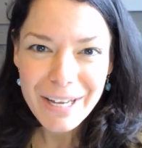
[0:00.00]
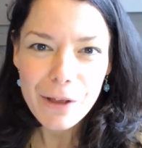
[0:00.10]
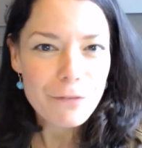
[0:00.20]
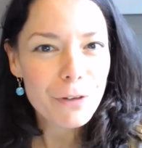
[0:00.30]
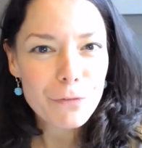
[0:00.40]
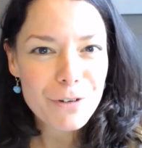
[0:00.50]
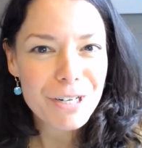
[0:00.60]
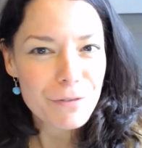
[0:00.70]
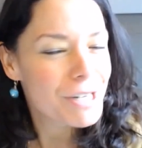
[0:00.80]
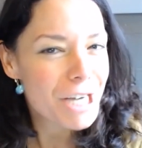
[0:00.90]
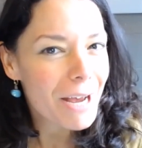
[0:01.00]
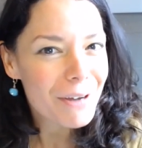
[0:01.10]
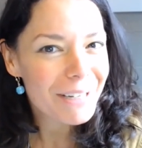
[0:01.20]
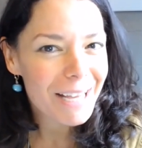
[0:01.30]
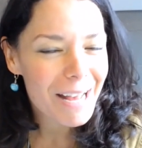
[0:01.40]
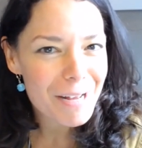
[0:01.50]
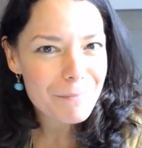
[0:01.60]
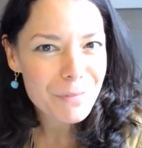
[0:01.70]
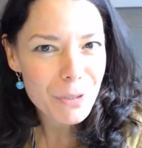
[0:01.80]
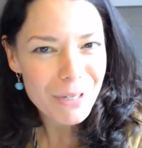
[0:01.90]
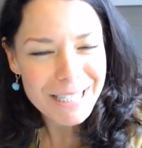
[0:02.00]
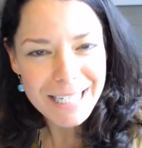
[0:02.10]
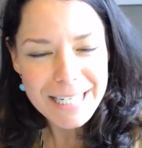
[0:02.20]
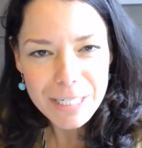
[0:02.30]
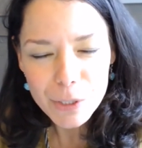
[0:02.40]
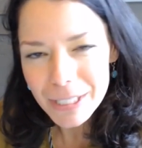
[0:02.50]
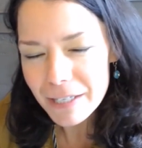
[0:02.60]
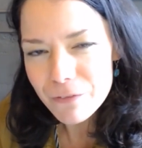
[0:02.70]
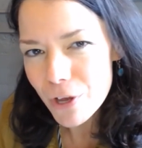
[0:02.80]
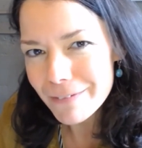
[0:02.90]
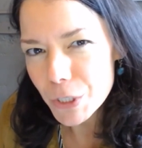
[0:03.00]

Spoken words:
Feel free to reach out to us at Ideoclick if you have any